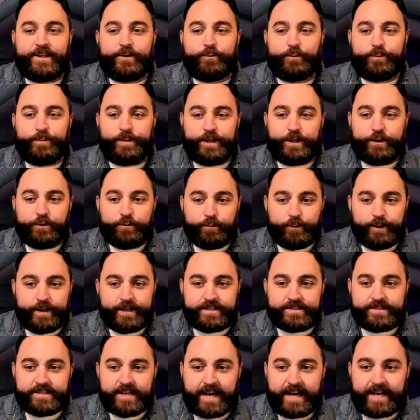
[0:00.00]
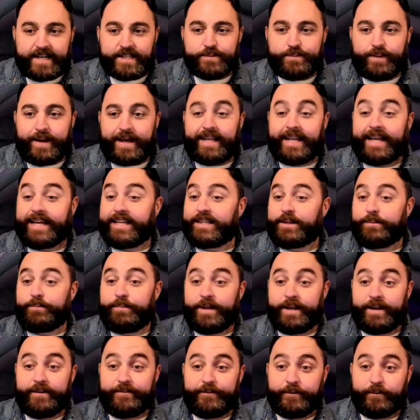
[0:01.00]
that would be criticized by like the
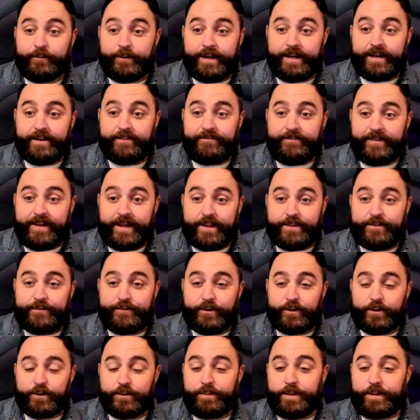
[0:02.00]
Pininfarina faithful,